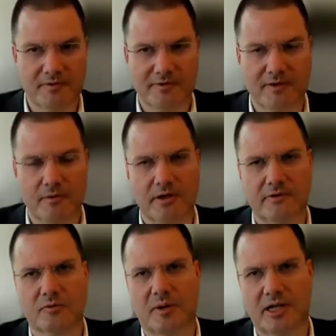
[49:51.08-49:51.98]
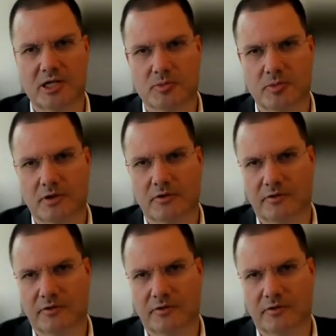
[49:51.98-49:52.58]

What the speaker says: privacy risk management